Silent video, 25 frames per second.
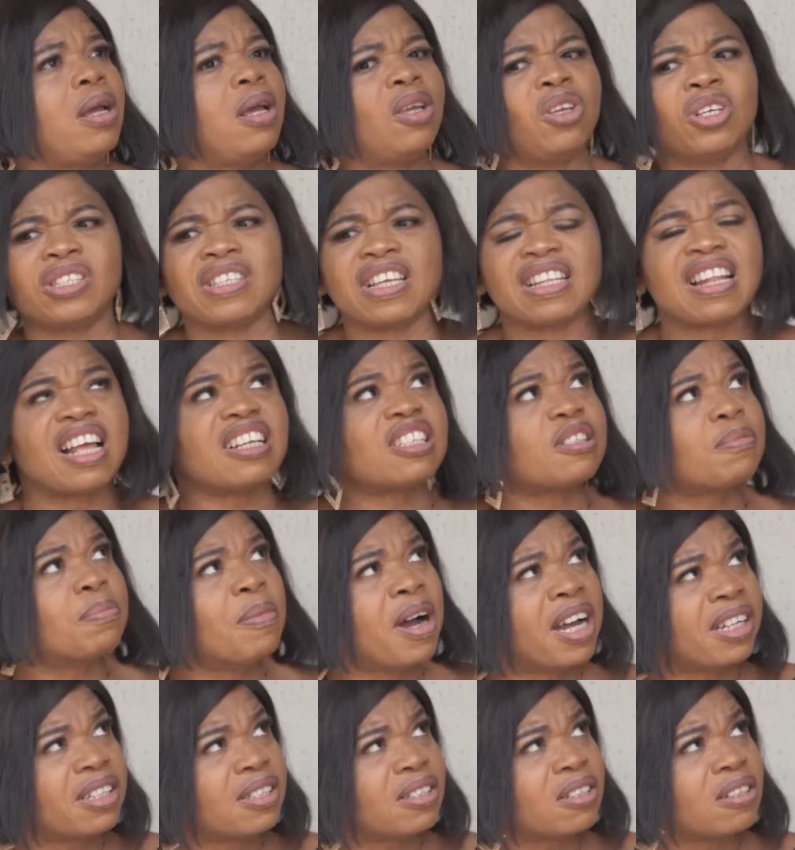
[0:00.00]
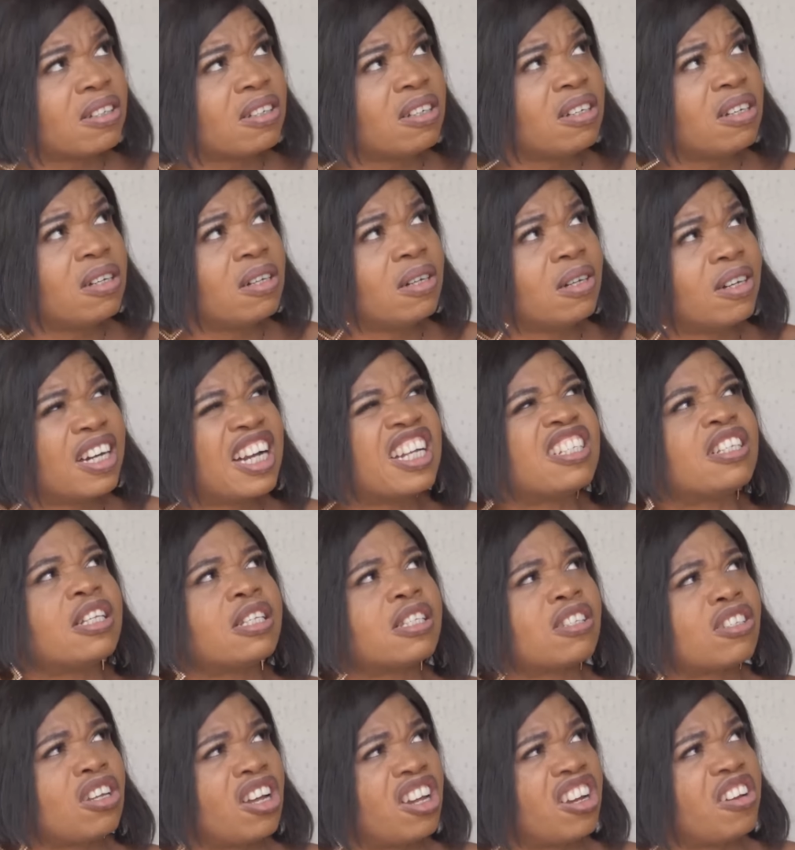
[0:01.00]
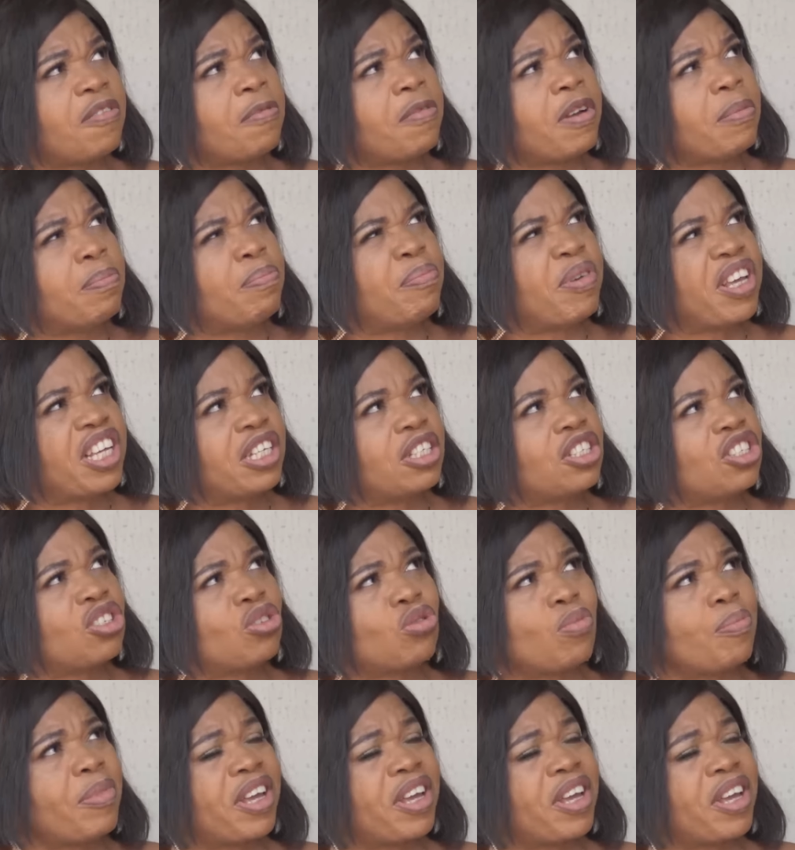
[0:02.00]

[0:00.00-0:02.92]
You see that smart? He's a son of a bitch to